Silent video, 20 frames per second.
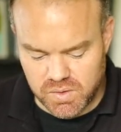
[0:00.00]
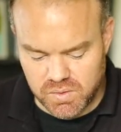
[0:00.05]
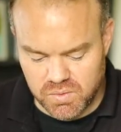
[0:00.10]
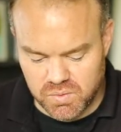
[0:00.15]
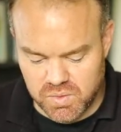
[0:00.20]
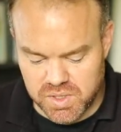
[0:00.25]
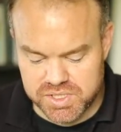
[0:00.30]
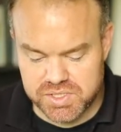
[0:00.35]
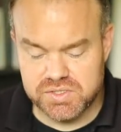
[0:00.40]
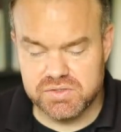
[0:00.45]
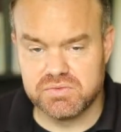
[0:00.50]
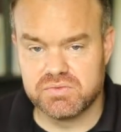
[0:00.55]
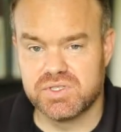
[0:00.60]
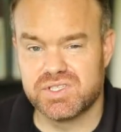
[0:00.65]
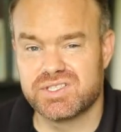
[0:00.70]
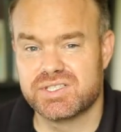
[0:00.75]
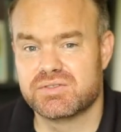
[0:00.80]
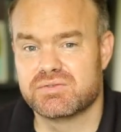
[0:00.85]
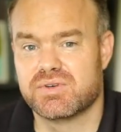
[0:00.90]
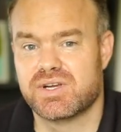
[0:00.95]
what you
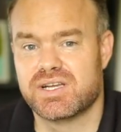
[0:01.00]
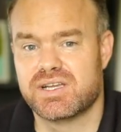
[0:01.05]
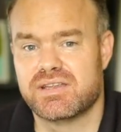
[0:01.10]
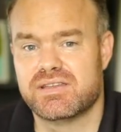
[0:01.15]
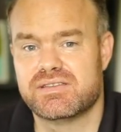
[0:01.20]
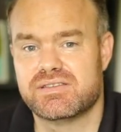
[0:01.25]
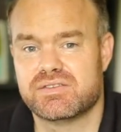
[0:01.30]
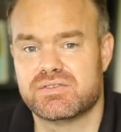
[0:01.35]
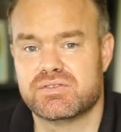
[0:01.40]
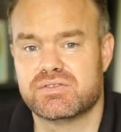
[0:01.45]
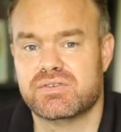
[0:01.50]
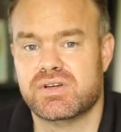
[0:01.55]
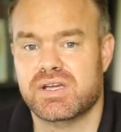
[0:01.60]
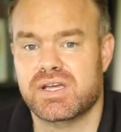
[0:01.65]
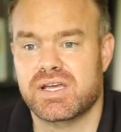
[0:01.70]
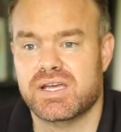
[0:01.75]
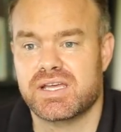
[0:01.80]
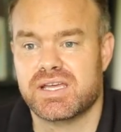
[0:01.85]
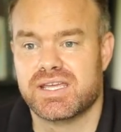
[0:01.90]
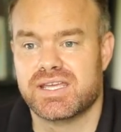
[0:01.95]
really run into
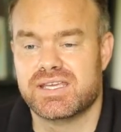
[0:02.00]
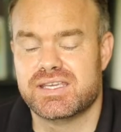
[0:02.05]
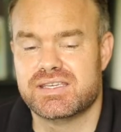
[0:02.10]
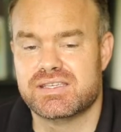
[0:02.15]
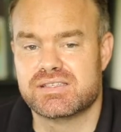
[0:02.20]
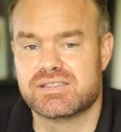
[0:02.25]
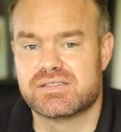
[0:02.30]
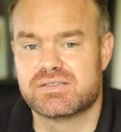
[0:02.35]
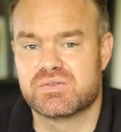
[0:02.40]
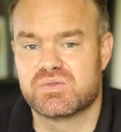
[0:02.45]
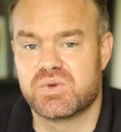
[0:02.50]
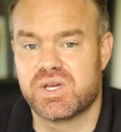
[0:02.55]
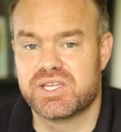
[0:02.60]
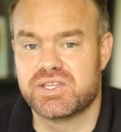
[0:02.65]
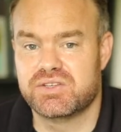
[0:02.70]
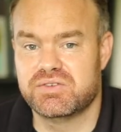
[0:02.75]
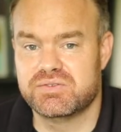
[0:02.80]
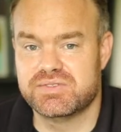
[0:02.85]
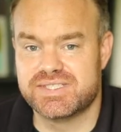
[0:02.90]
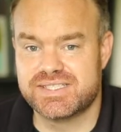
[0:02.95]
is
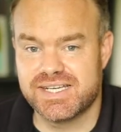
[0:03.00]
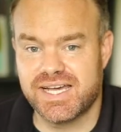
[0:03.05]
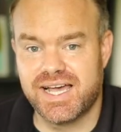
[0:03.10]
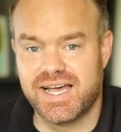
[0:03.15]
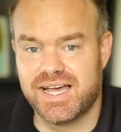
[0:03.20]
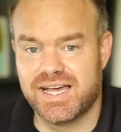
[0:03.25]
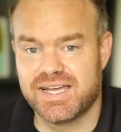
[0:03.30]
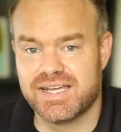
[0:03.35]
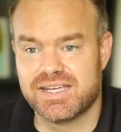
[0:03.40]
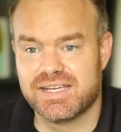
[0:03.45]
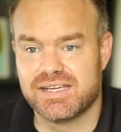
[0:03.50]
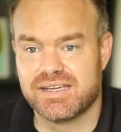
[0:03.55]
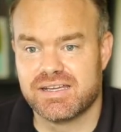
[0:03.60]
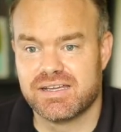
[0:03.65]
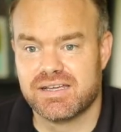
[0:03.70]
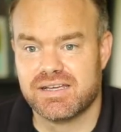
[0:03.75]
when you die,